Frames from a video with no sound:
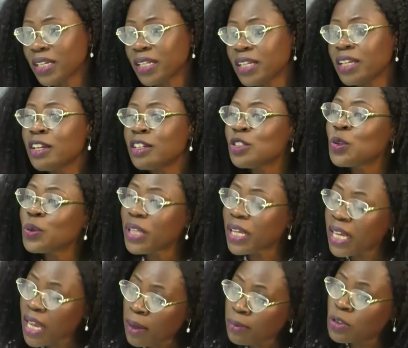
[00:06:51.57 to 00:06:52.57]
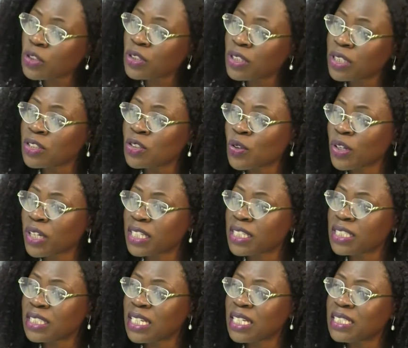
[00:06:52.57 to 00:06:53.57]
Mm -hmm. So they come to the stock
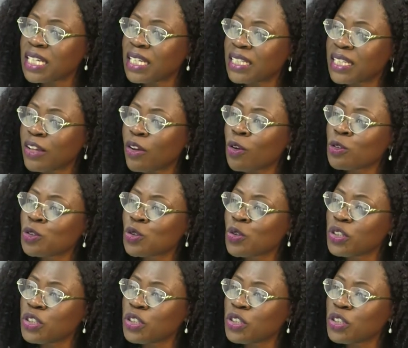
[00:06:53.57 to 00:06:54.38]
exchange and they also